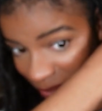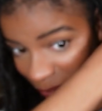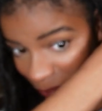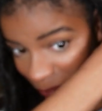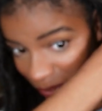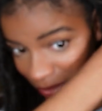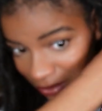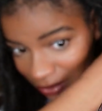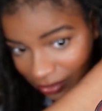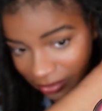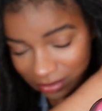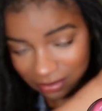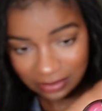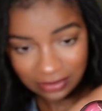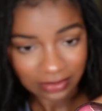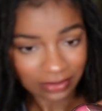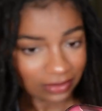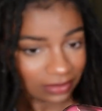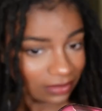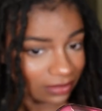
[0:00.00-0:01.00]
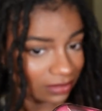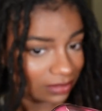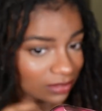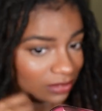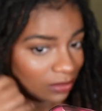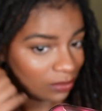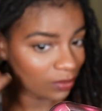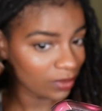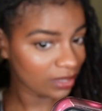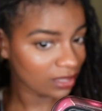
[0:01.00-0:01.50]
out,
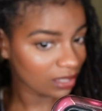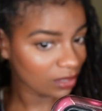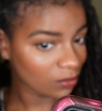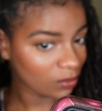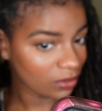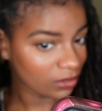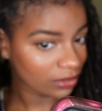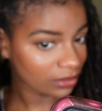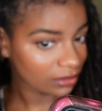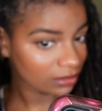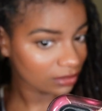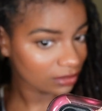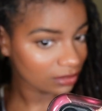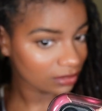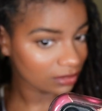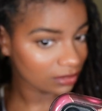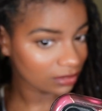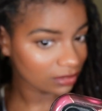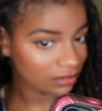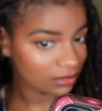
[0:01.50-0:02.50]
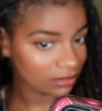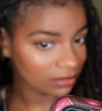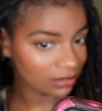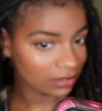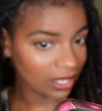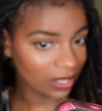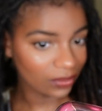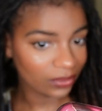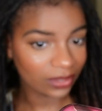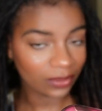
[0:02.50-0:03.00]
I don't know, better
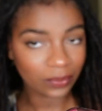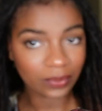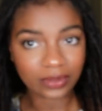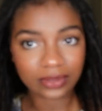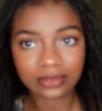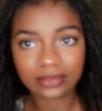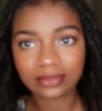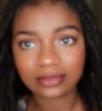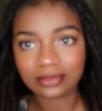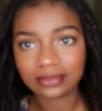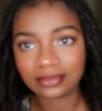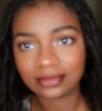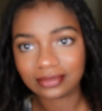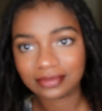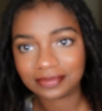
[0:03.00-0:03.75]
than anything